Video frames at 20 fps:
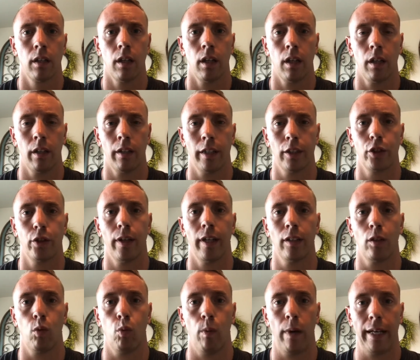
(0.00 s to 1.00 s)
that you had
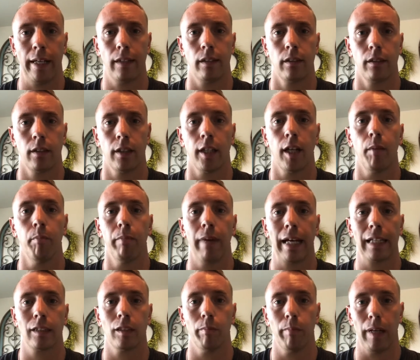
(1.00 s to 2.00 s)
to wait to come
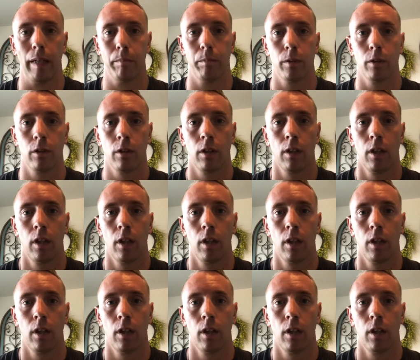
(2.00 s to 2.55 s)
back to MEPs.